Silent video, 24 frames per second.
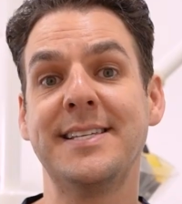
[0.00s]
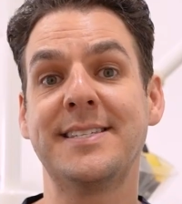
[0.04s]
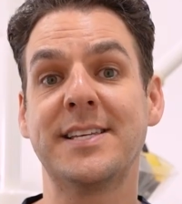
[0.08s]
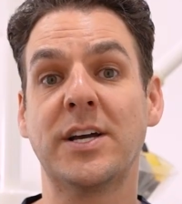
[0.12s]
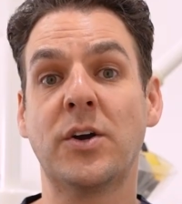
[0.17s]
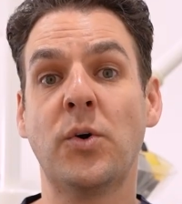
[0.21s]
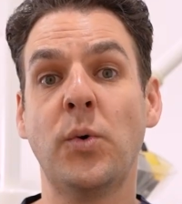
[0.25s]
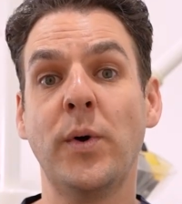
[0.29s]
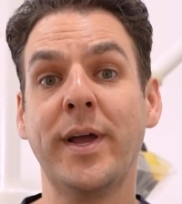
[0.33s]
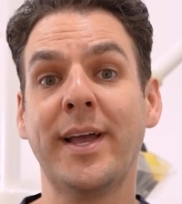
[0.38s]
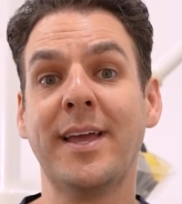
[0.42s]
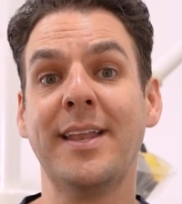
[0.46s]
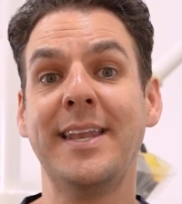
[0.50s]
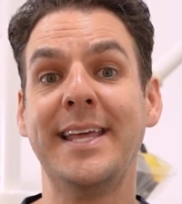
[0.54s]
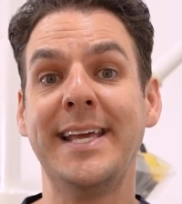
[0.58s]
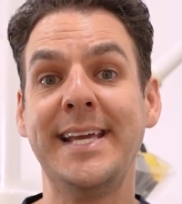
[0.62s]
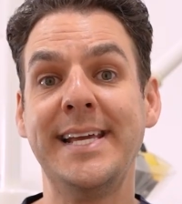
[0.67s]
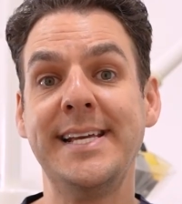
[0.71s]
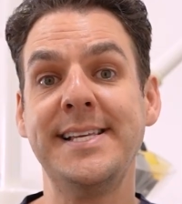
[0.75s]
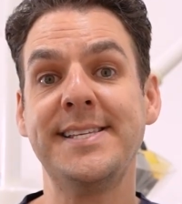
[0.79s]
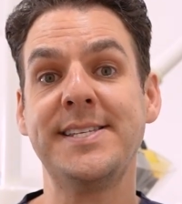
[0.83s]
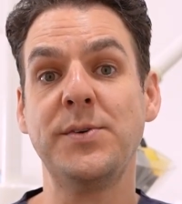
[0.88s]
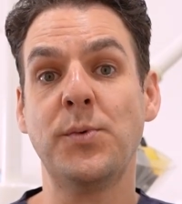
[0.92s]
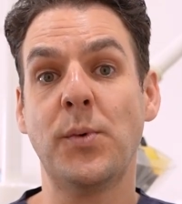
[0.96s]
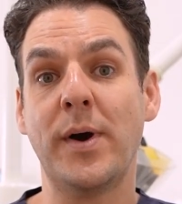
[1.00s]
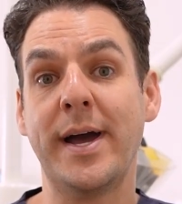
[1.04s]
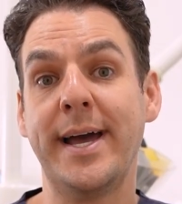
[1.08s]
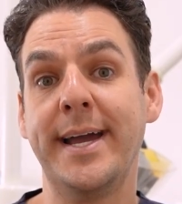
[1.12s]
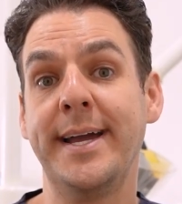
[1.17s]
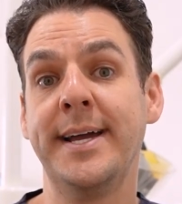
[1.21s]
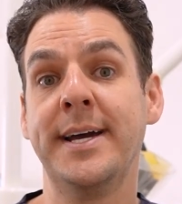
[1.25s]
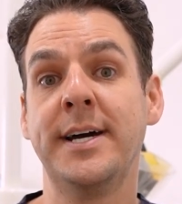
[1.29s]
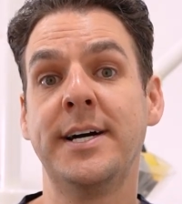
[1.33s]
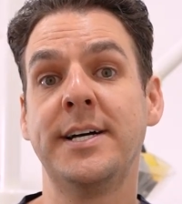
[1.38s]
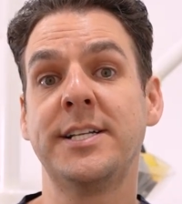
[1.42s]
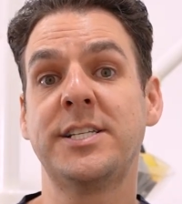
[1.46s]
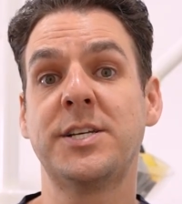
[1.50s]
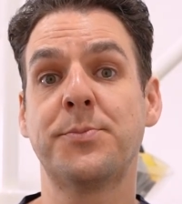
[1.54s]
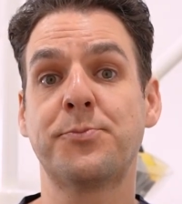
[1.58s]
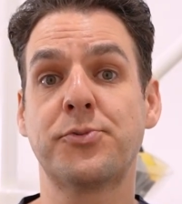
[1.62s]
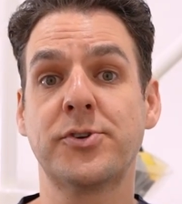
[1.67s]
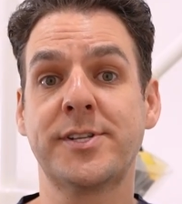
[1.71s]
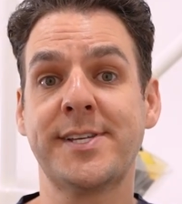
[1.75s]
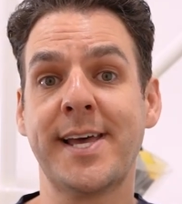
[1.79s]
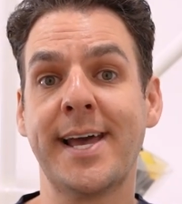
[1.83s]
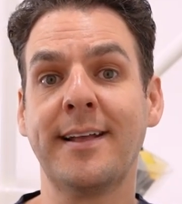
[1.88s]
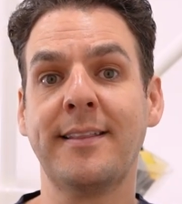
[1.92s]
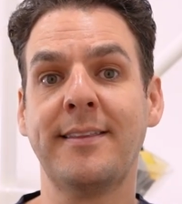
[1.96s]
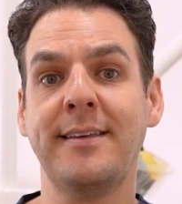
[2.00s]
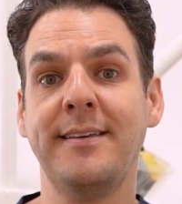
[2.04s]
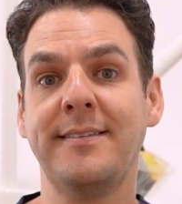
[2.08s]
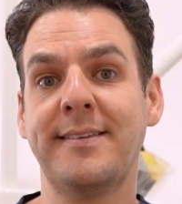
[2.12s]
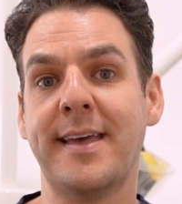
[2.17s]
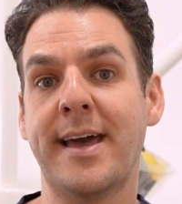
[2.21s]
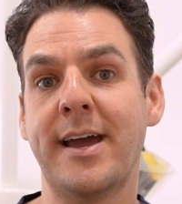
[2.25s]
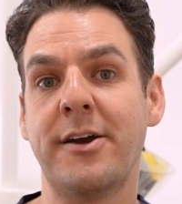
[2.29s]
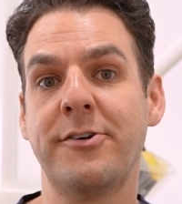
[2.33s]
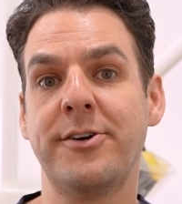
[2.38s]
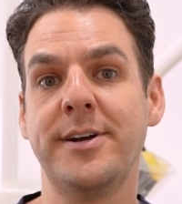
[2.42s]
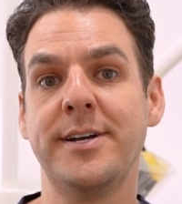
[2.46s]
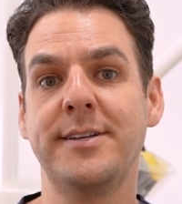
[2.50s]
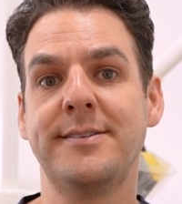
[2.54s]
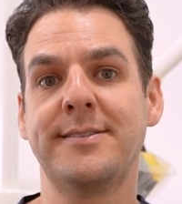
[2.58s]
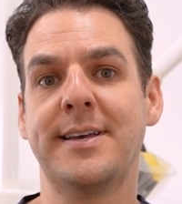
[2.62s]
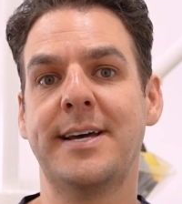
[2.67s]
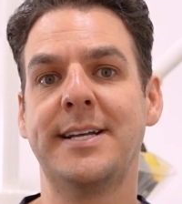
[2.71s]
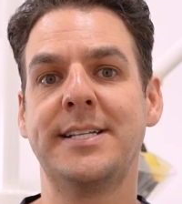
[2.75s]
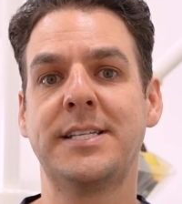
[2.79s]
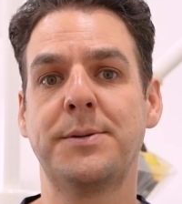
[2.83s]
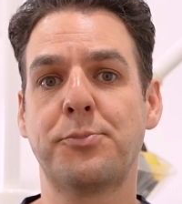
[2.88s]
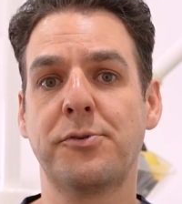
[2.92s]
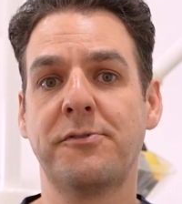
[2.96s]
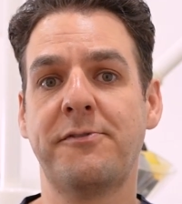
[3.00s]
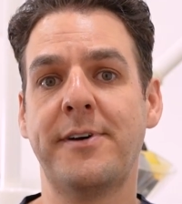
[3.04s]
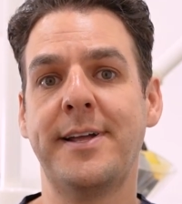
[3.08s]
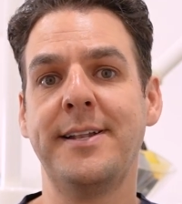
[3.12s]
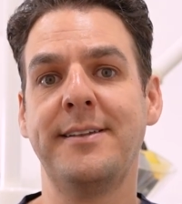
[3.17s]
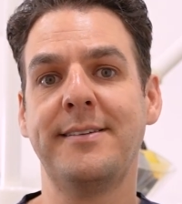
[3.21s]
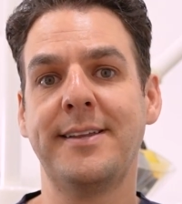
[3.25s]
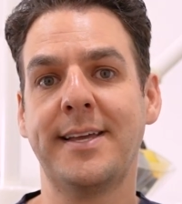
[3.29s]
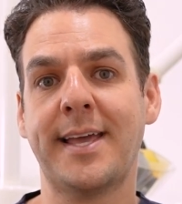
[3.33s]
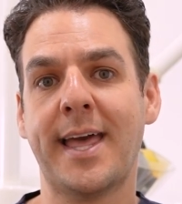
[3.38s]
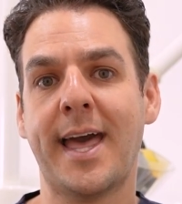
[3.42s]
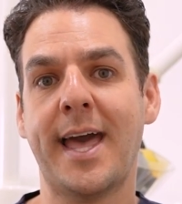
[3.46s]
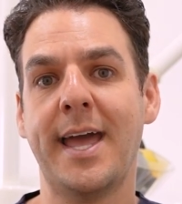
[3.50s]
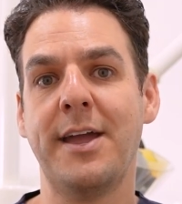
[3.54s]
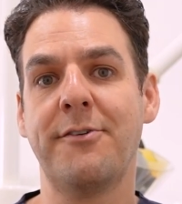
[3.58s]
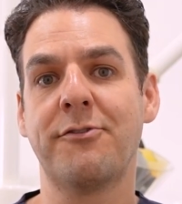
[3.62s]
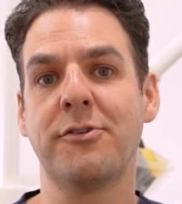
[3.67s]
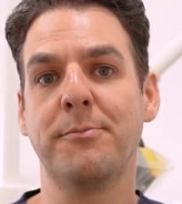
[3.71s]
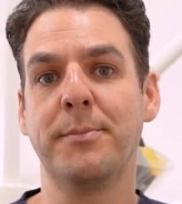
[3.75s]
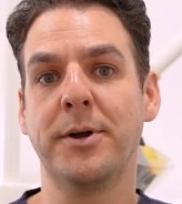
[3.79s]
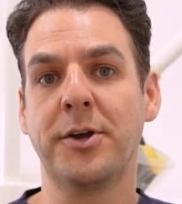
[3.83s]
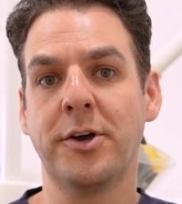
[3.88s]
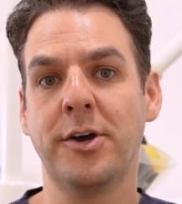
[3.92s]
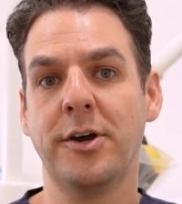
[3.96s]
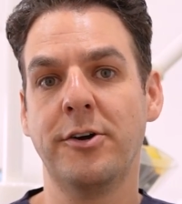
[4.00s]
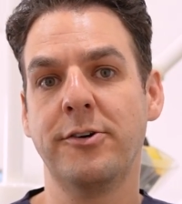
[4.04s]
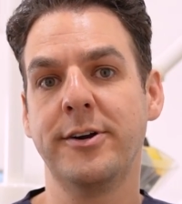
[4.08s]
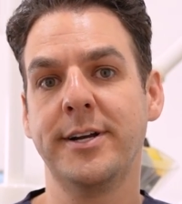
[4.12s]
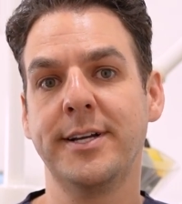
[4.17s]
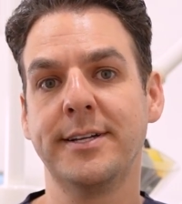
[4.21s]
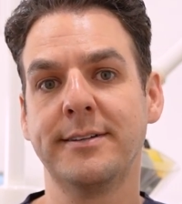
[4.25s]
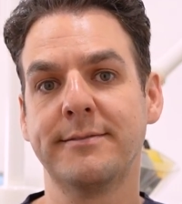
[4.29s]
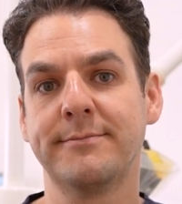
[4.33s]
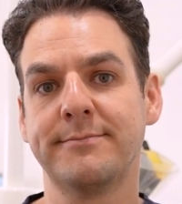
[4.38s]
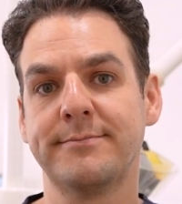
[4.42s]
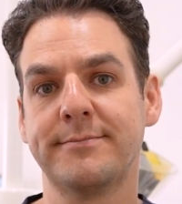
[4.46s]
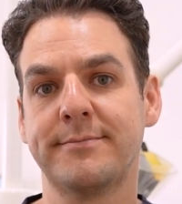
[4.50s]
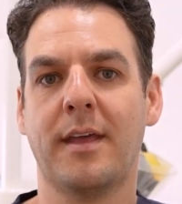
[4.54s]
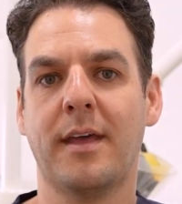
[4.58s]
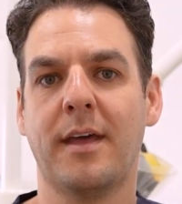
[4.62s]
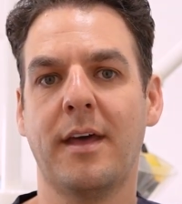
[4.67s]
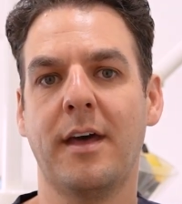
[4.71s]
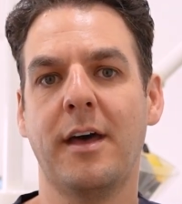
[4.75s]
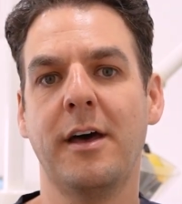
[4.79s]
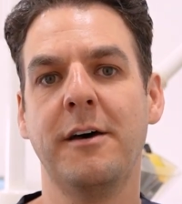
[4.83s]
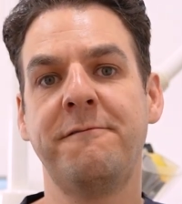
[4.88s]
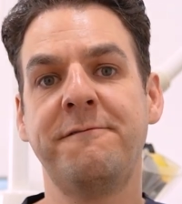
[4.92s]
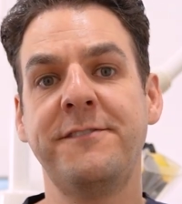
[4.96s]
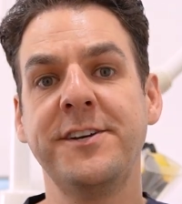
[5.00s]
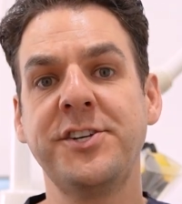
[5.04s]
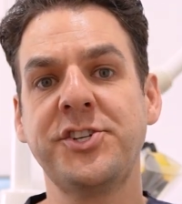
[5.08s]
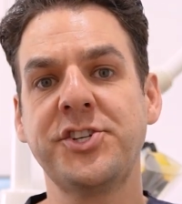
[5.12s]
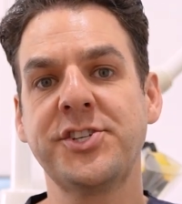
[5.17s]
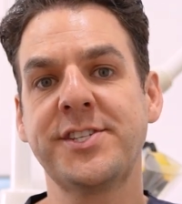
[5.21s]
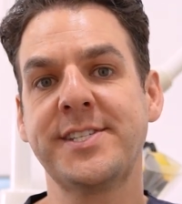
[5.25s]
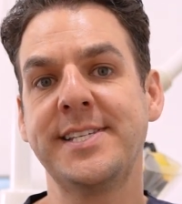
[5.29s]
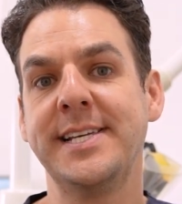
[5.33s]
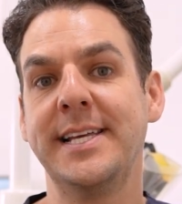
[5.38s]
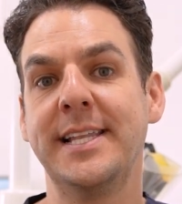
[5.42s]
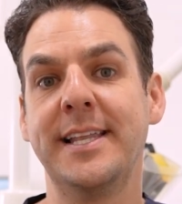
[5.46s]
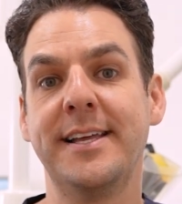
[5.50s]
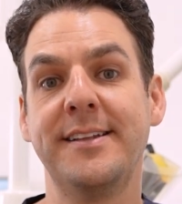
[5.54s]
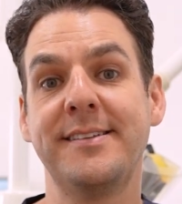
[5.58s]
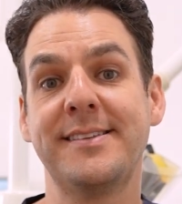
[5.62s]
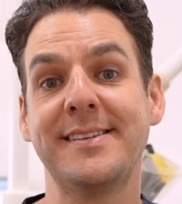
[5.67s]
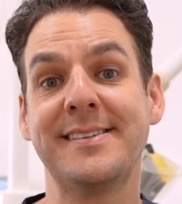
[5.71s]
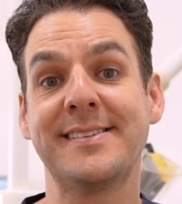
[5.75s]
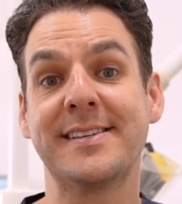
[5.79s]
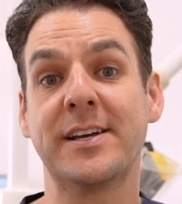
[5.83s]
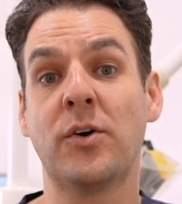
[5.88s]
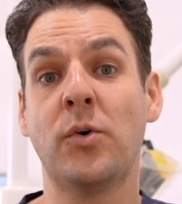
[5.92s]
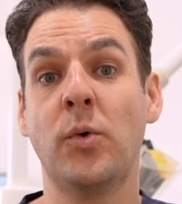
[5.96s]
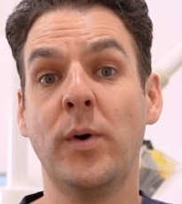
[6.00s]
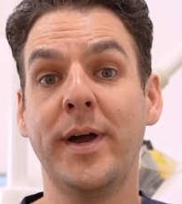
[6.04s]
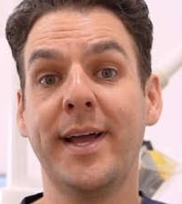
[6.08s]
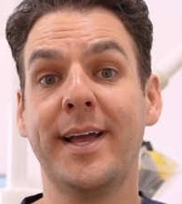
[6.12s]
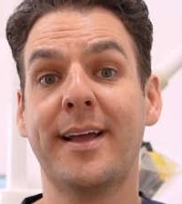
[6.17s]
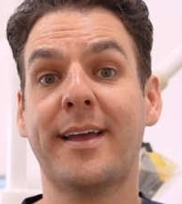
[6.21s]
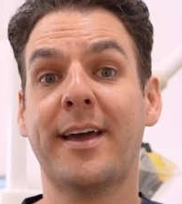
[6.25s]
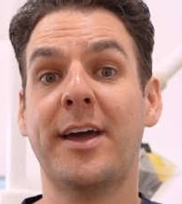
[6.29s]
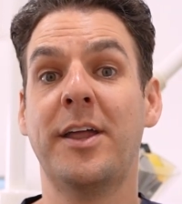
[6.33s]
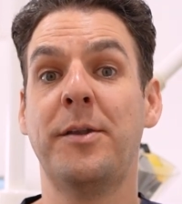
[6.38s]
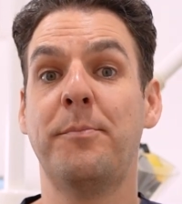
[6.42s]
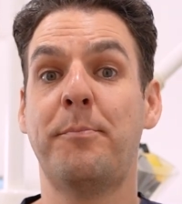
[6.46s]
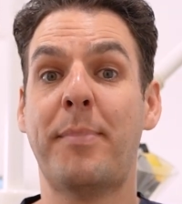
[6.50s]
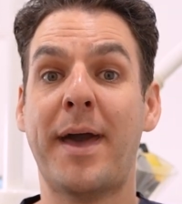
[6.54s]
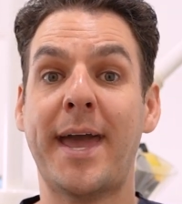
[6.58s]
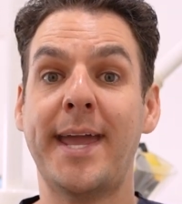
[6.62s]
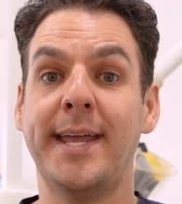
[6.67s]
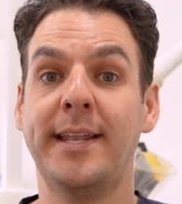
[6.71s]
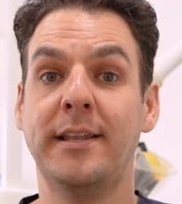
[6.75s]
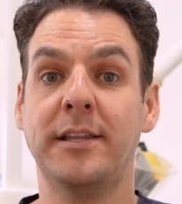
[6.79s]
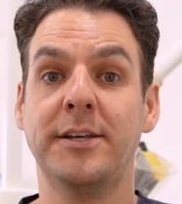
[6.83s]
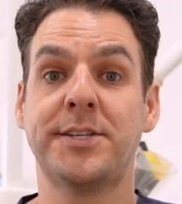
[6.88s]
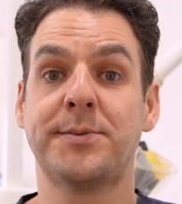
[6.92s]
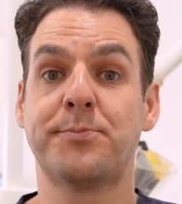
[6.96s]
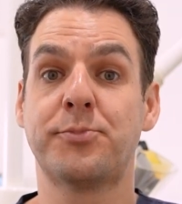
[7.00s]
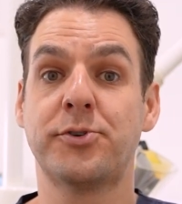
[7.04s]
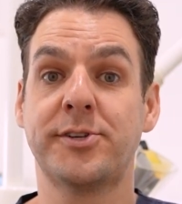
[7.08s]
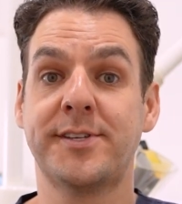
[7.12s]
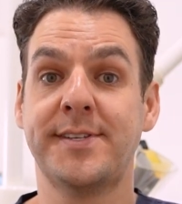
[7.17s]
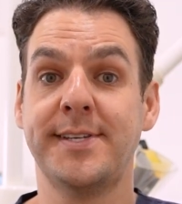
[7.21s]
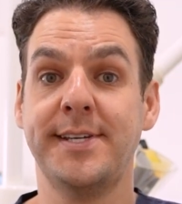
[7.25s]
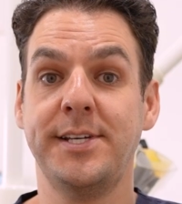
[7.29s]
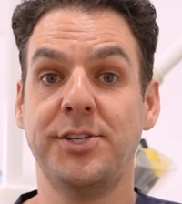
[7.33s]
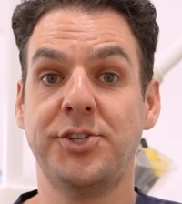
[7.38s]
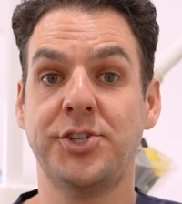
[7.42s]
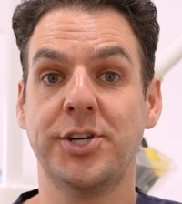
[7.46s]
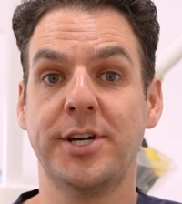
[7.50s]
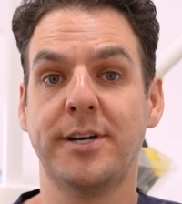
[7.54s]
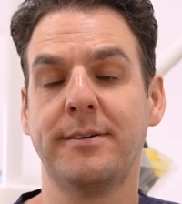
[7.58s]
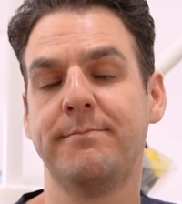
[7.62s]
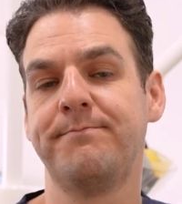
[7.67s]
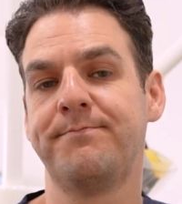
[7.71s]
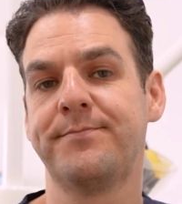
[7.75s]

is a quick and easy way to protect these areas and to prevent decay from occurring. A fissure sealant is a quick and painless procedure.